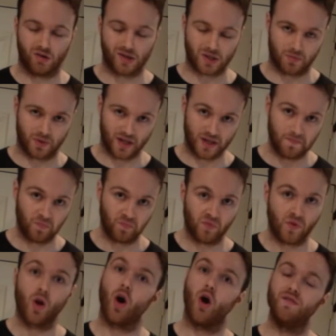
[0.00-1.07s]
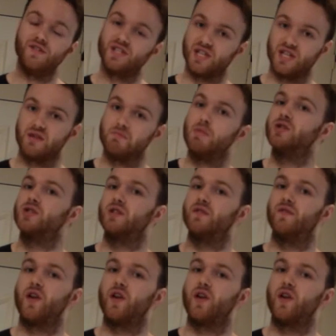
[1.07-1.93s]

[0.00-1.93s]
recipe. Obviously, the most of the